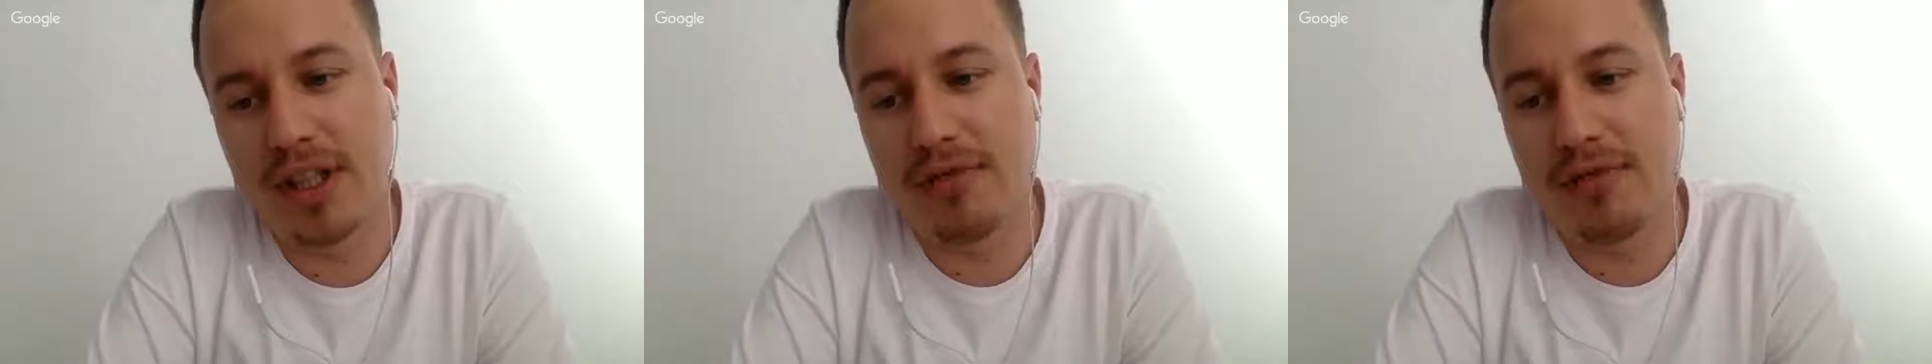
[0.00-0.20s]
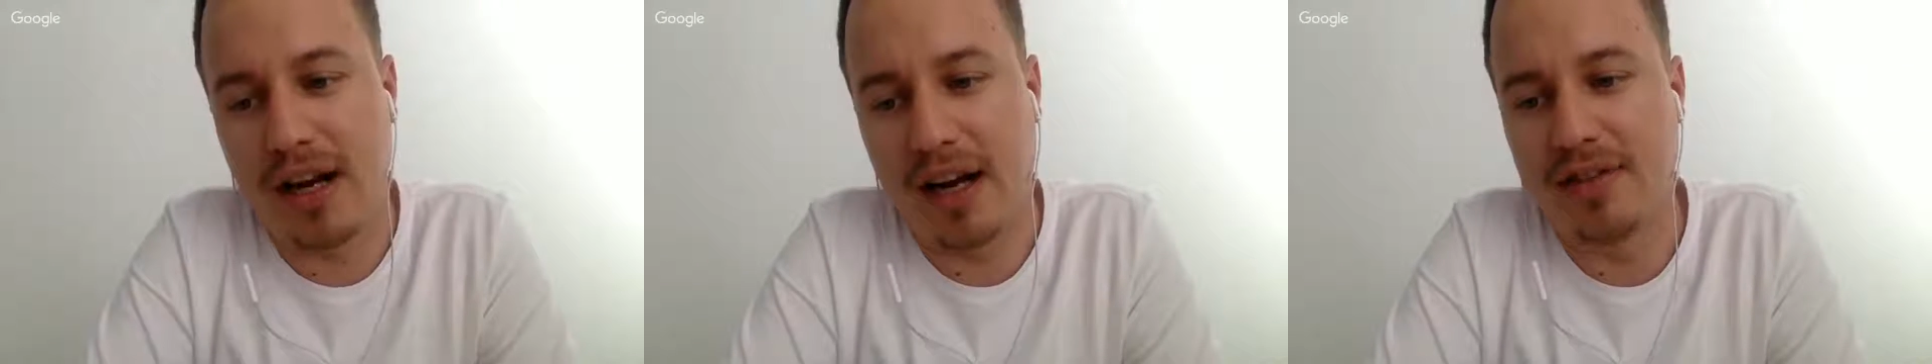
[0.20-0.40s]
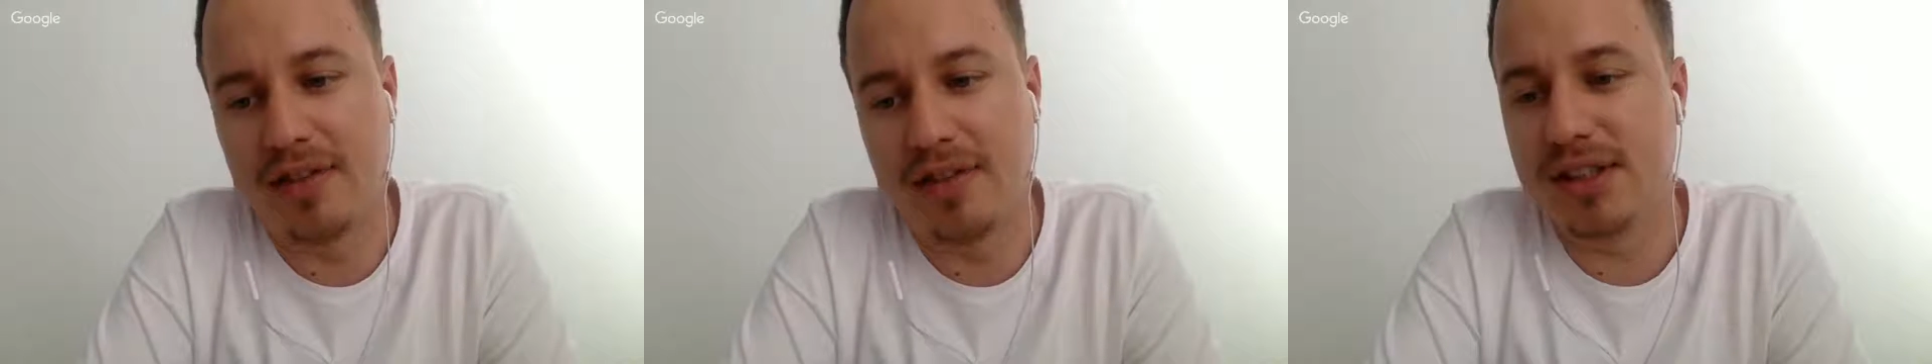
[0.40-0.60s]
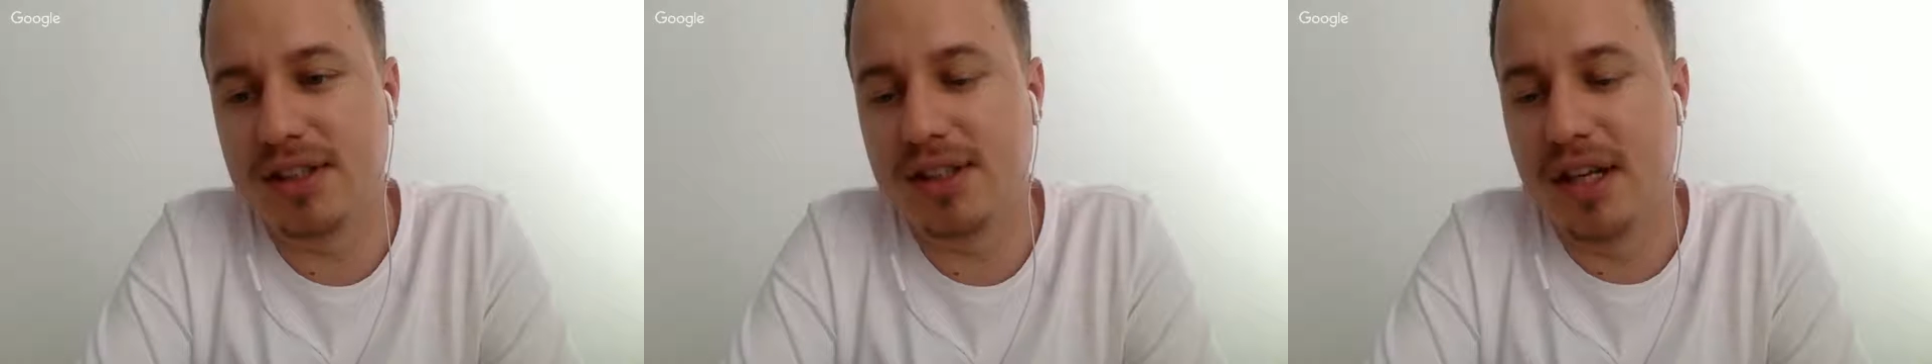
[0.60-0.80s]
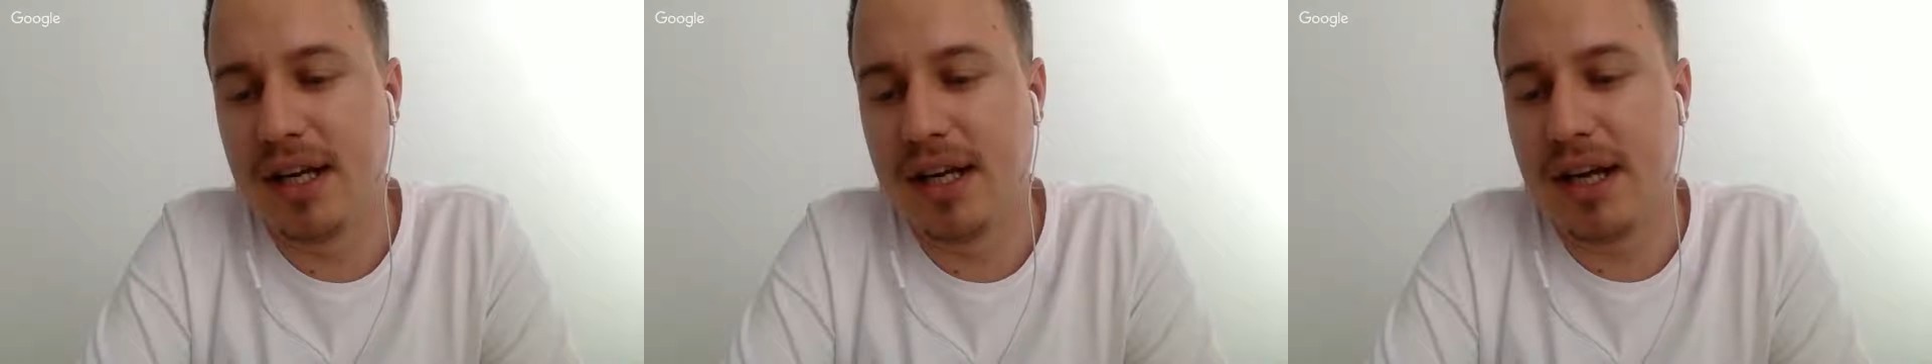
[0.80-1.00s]
relevant
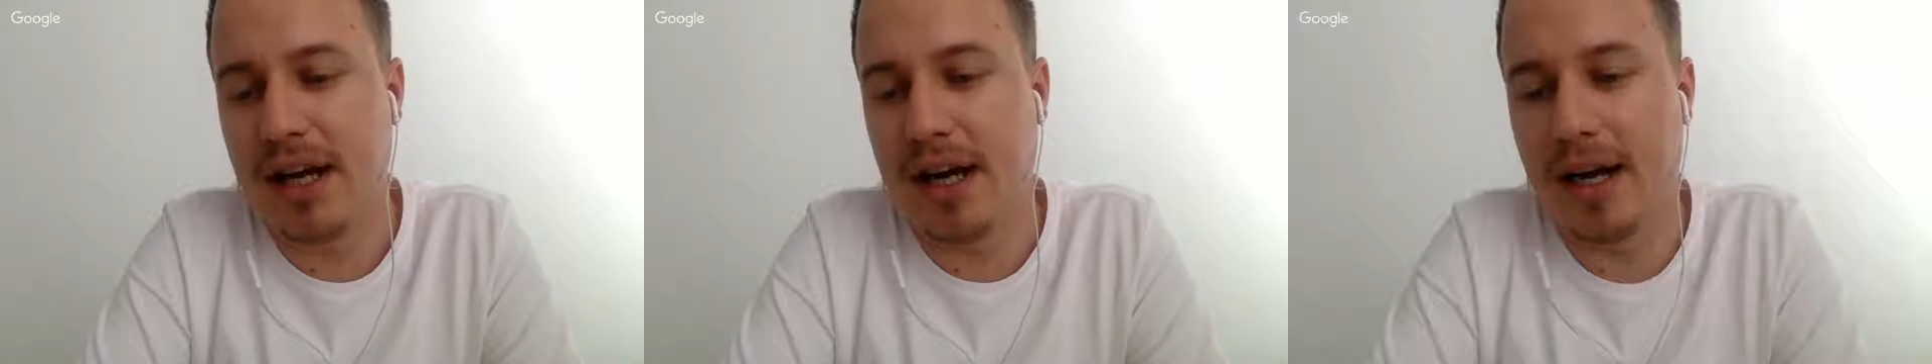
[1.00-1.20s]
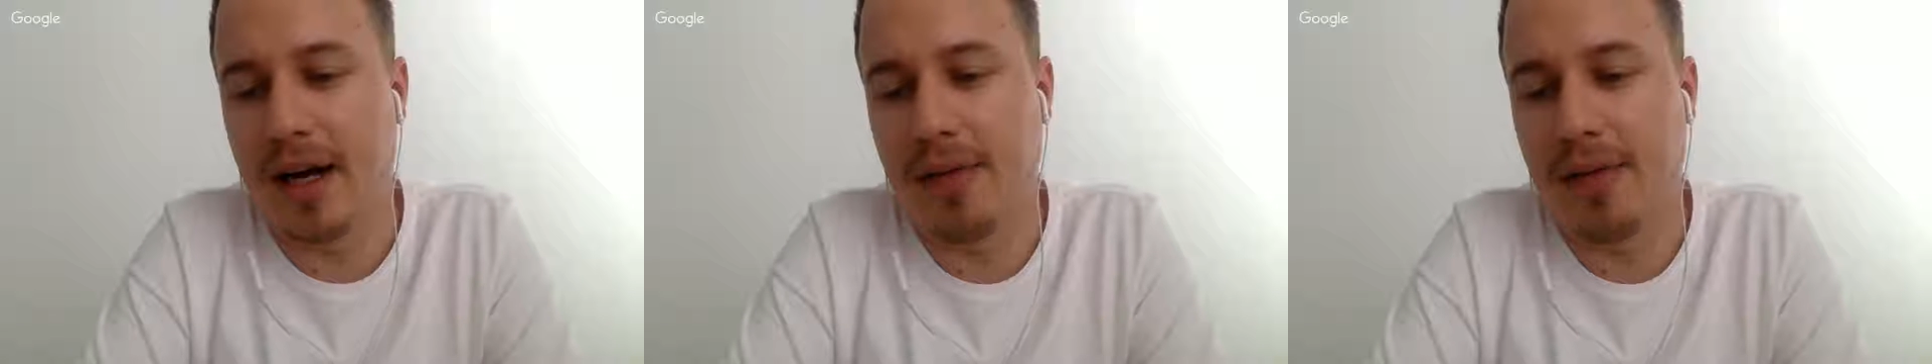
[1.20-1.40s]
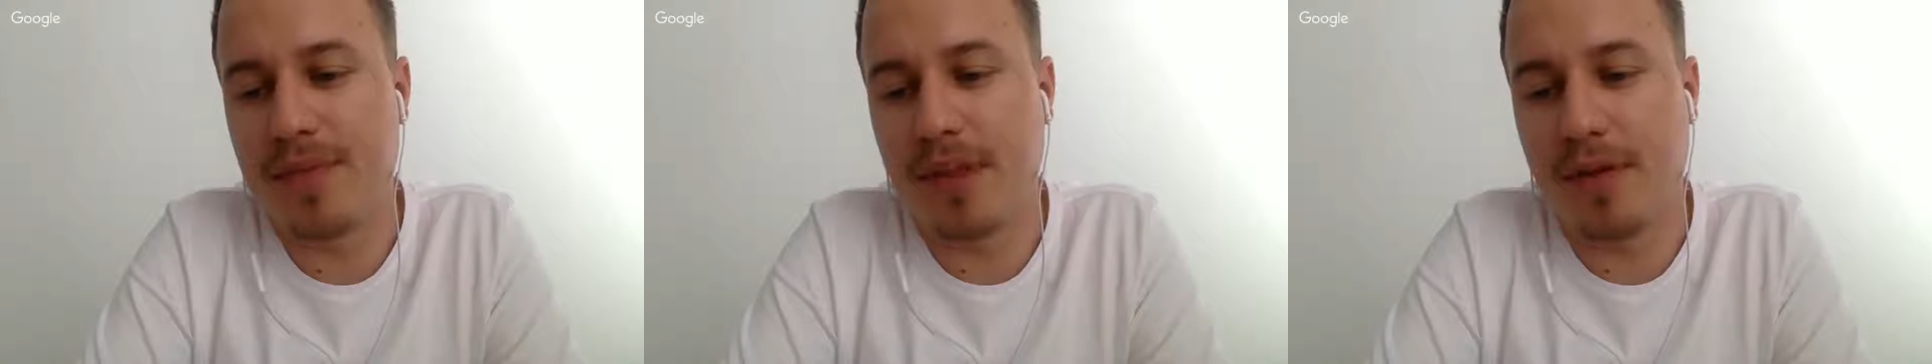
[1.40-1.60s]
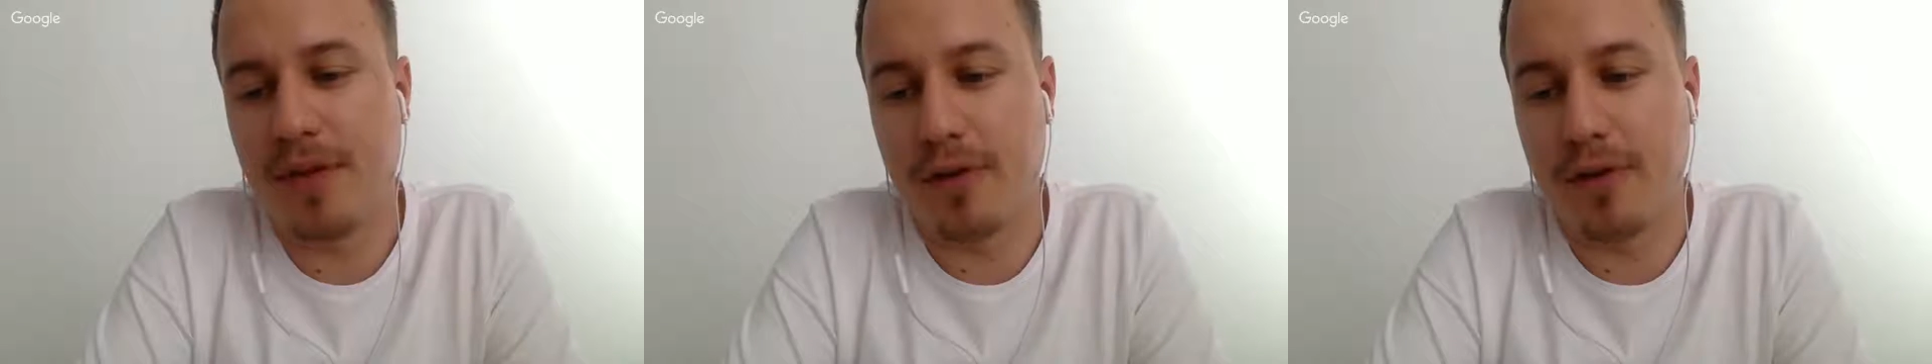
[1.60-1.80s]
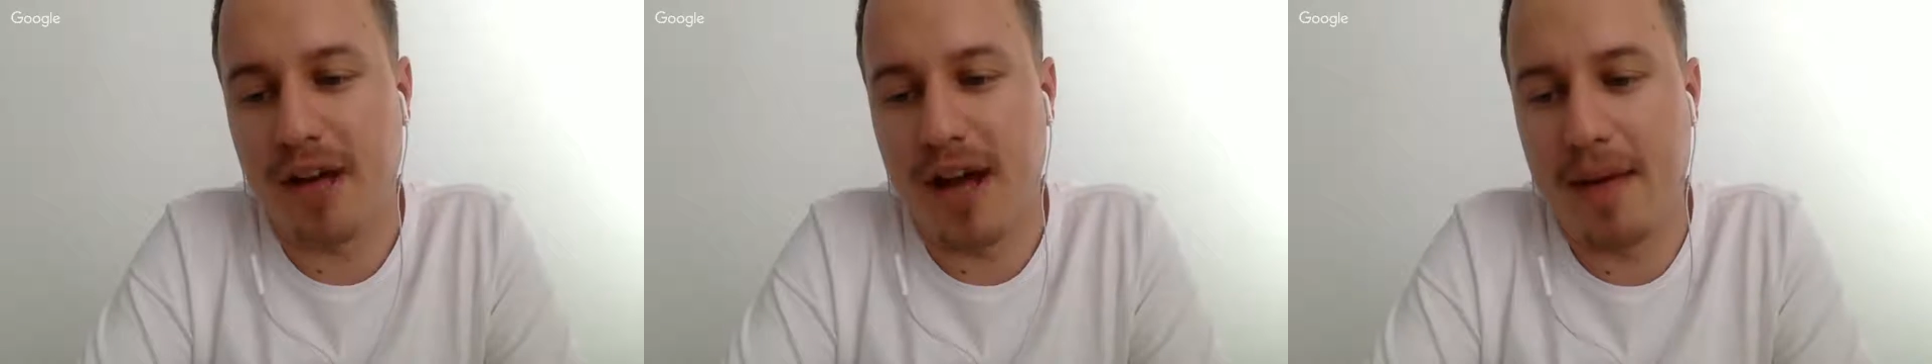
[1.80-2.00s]

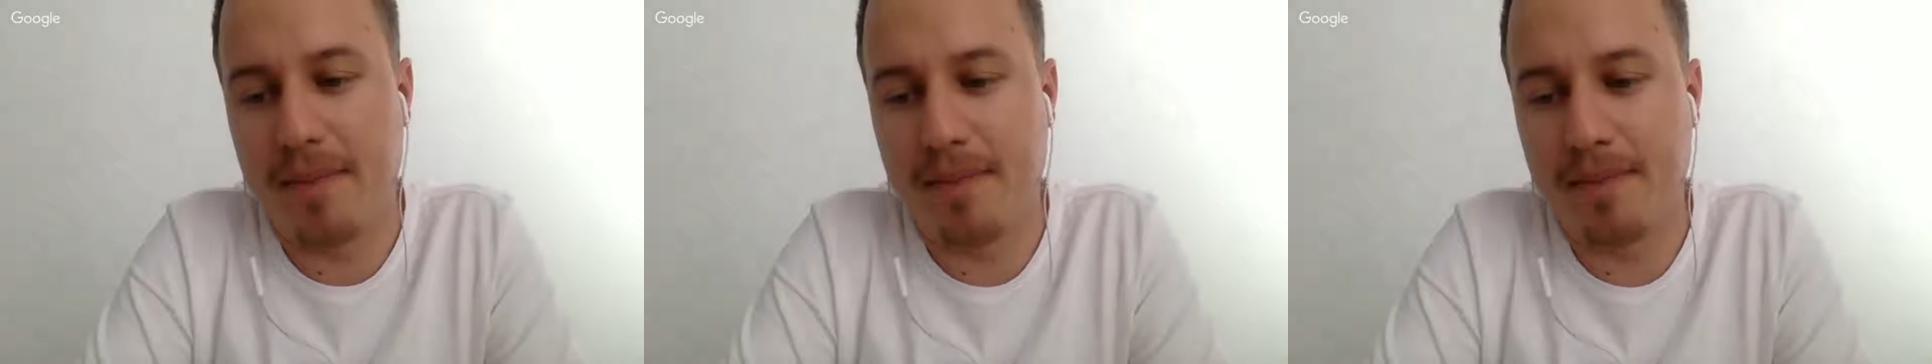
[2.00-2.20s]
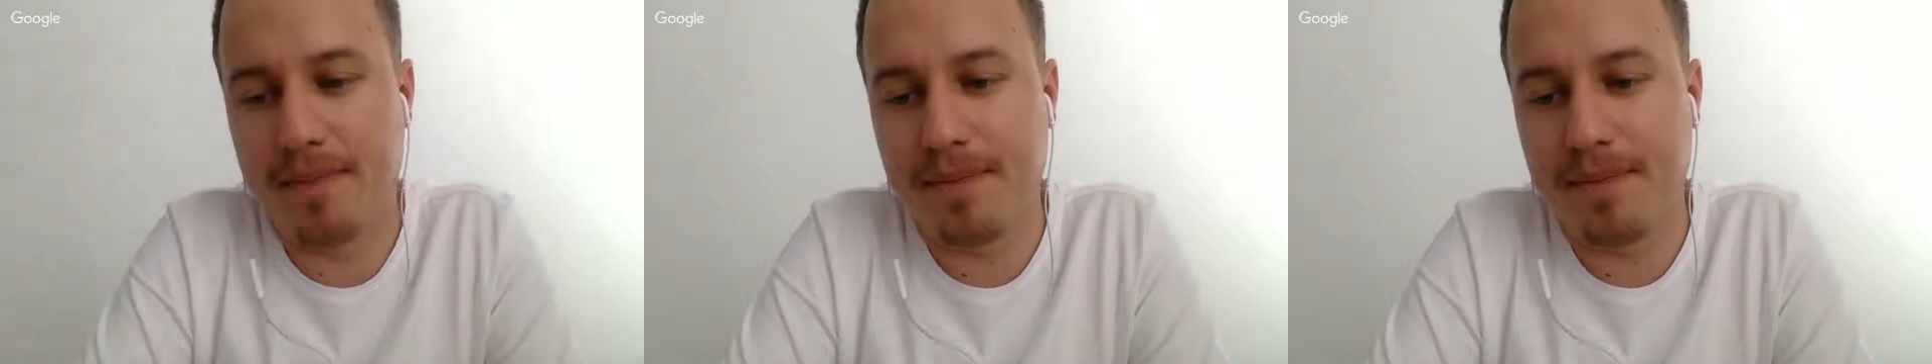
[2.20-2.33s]
for them.